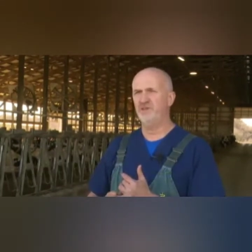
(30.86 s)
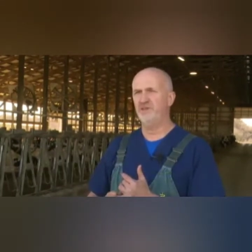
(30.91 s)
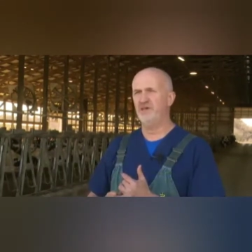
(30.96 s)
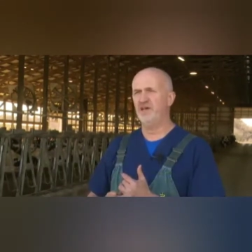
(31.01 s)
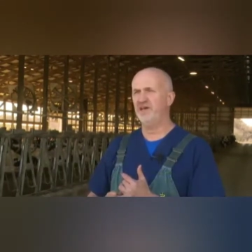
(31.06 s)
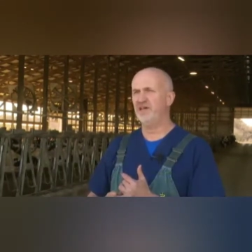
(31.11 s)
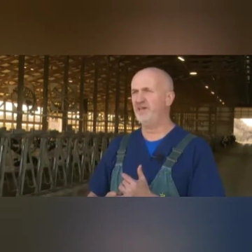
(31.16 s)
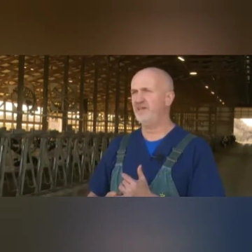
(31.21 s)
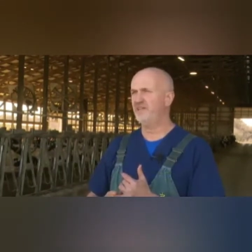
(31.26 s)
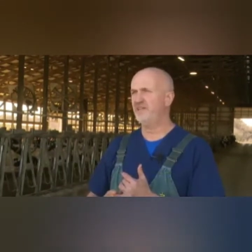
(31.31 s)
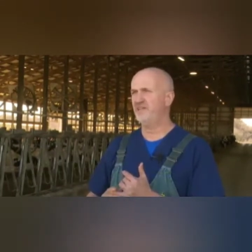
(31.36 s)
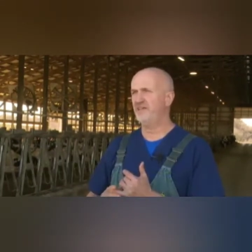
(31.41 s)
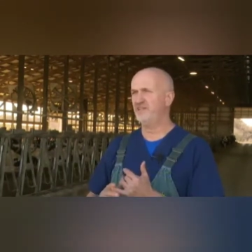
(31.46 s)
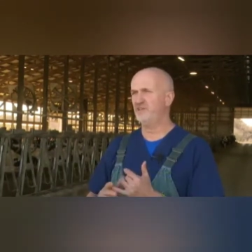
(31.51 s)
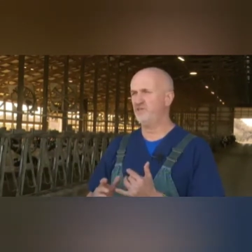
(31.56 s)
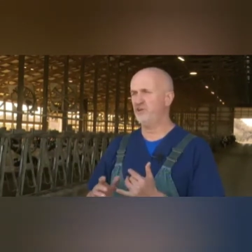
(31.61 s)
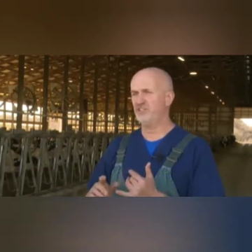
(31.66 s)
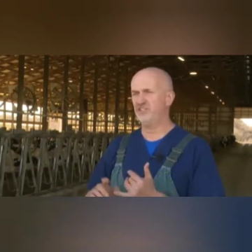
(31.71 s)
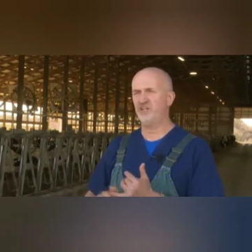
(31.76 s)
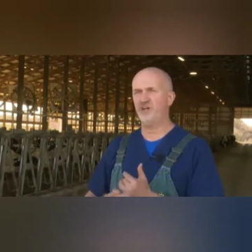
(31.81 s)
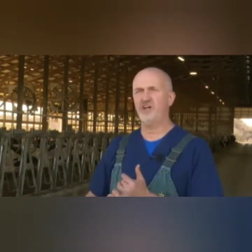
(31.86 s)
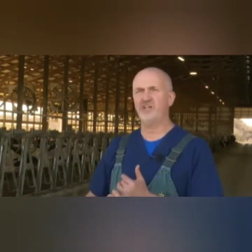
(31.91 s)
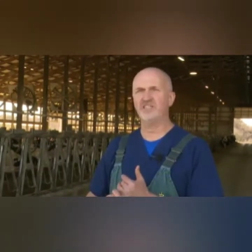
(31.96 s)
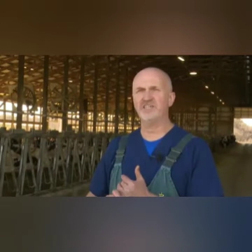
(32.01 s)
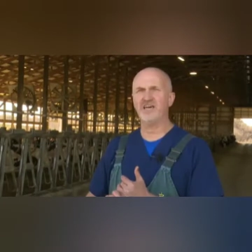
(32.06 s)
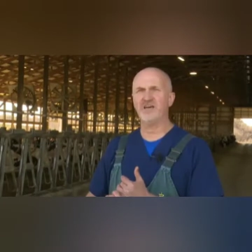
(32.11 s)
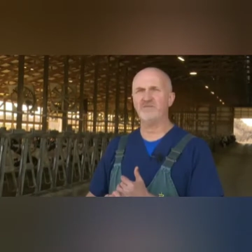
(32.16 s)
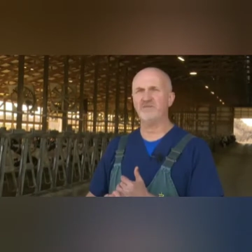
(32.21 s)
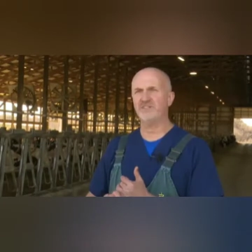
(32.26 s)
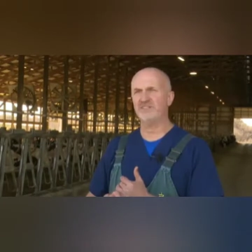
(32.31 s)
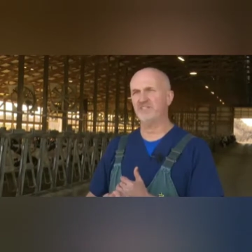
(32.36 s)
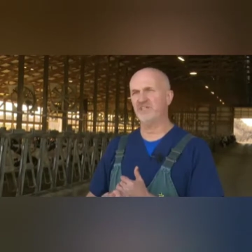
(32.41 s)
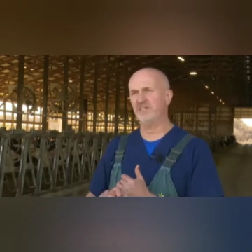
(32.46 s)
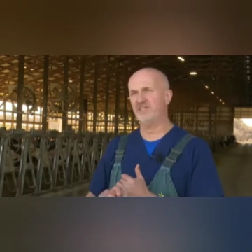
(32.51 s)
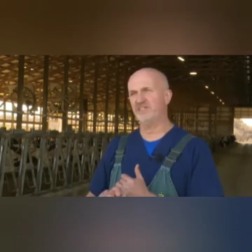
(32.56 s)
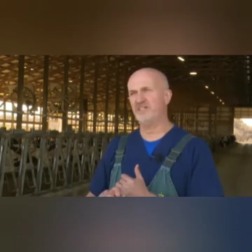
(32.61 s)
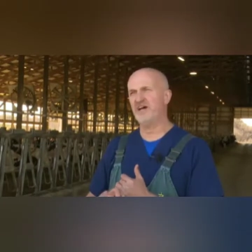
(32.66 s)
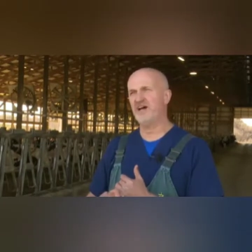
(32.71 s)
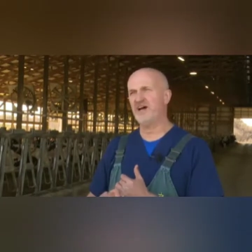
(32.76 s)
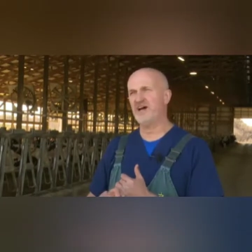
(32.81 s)
I get the question all the time, it's
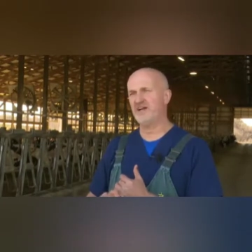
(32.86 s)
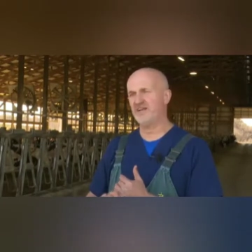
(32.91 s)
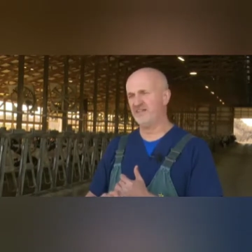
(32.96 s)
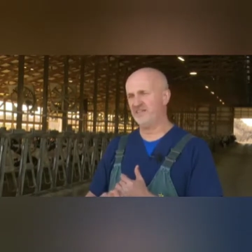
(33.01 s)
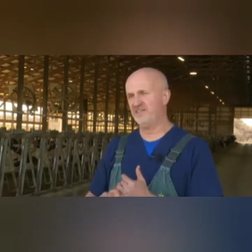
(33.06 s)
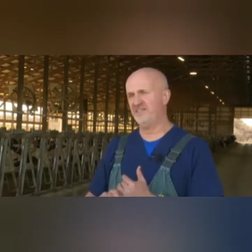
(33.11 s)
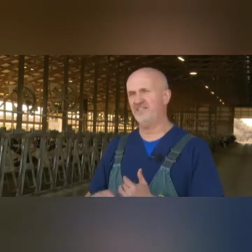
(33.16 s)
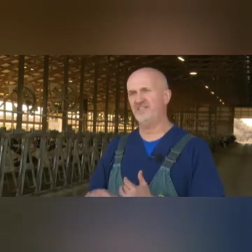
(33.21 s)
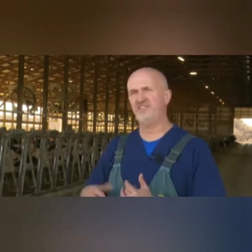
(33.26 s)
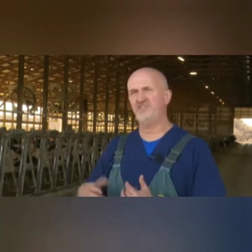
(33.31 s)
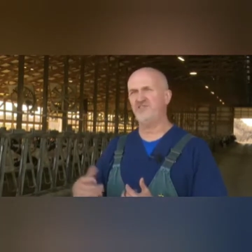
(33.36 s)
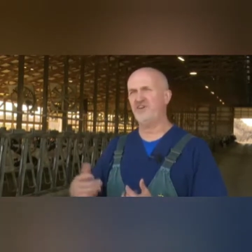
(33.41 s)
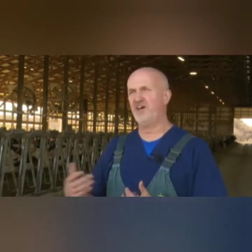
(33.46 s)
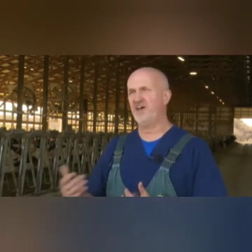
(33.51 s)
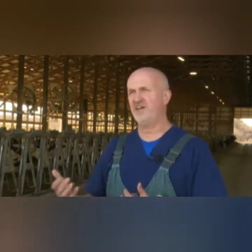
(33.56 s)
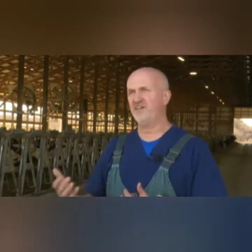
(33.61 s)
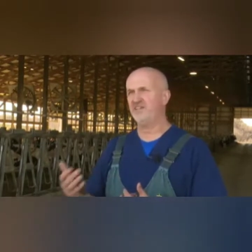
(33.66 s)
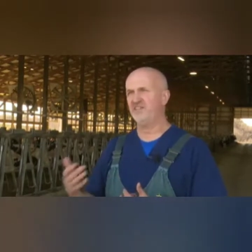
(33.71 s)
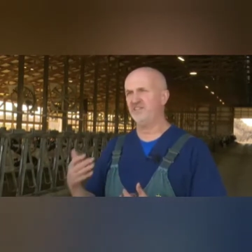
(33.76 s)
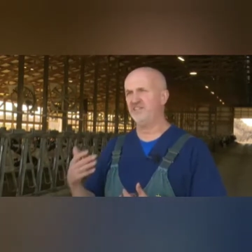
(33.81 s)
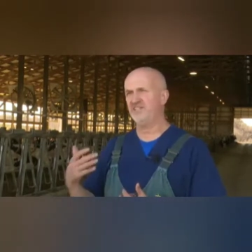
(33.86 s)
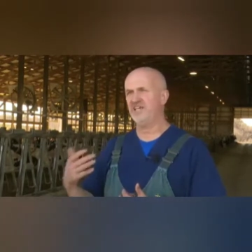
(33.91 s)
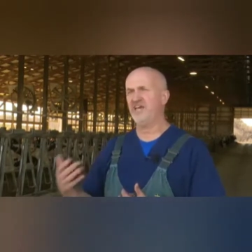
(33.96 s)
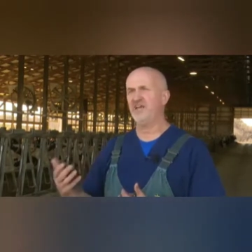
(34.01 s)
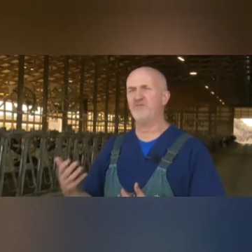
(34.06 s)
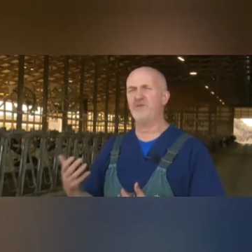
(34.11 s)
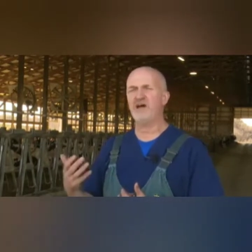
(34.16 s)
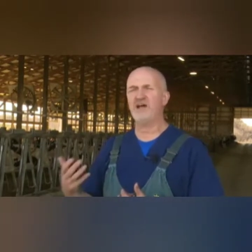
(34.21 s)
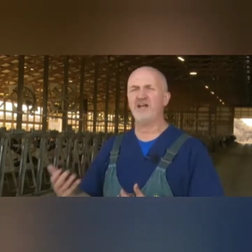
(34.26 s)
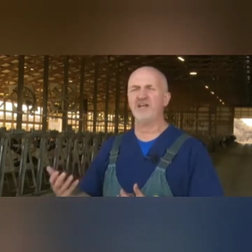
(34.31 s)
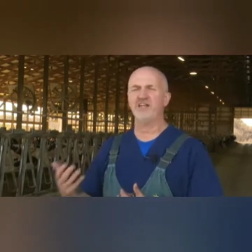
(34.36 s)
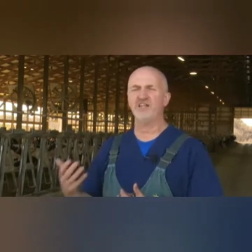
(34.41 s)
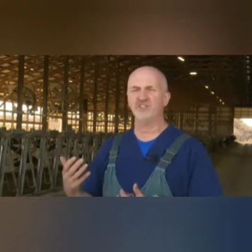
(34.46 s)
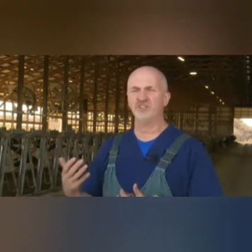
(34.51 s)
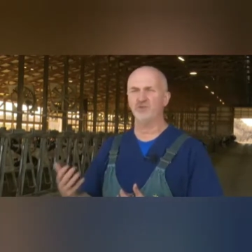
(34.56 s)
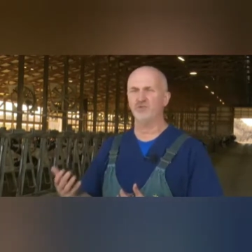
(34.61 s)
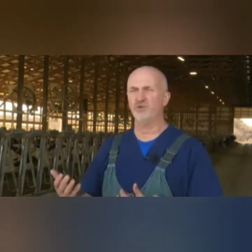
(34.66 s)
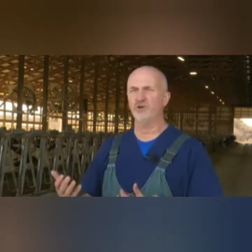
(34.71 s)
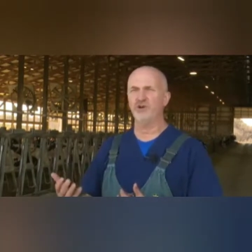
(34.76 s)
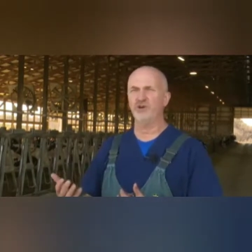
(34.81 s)
like, Doc, this antibiotic
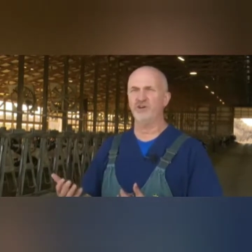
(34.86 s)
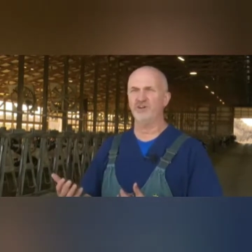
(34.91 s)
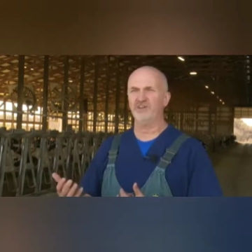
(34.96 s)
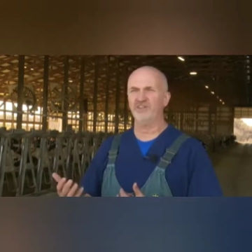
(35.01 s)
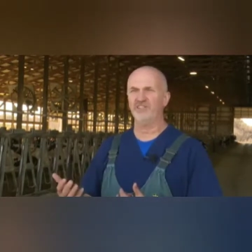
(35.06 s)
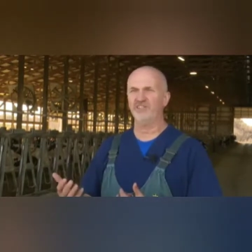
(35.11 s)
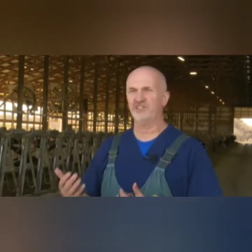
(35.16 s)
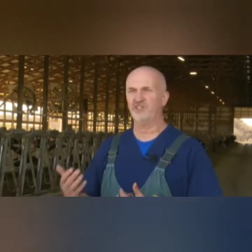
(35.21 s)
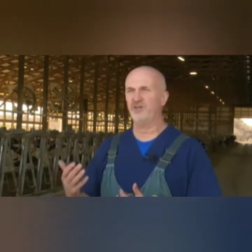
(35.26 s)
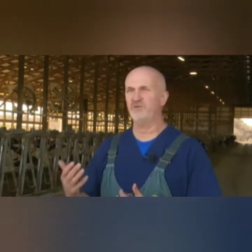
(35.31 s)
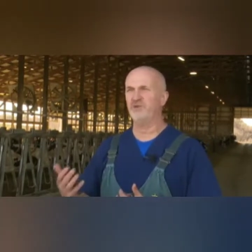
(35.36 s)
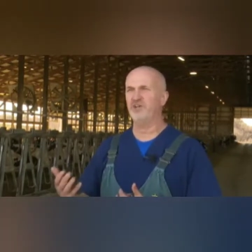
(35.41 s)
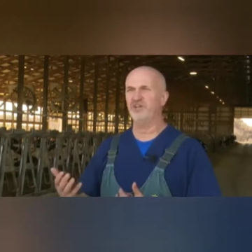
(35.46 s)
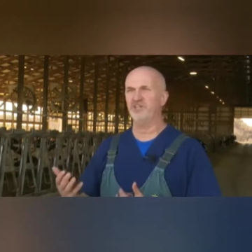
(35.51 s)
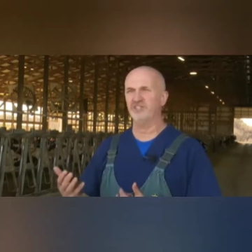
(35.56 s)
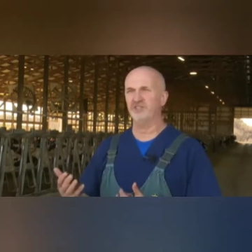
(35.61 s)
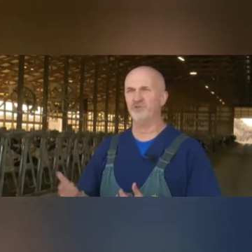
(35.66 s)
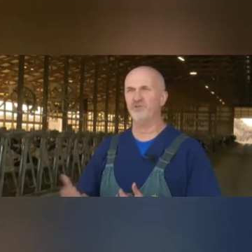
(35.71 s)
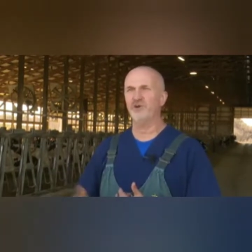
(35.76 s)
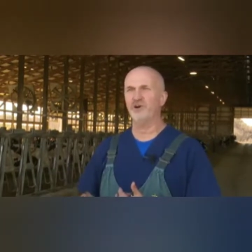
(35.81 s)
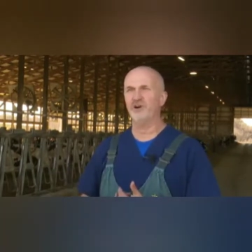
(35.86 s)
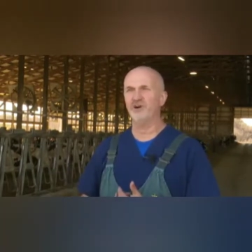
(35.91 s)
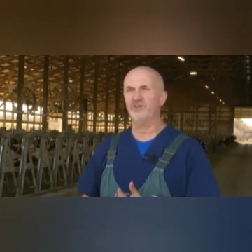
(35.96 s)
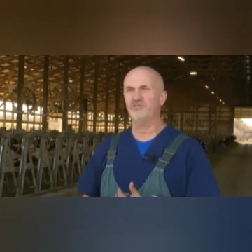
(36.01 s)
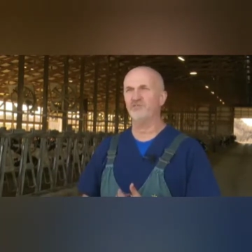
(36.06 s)
doesn't work, this treatment doesn't work.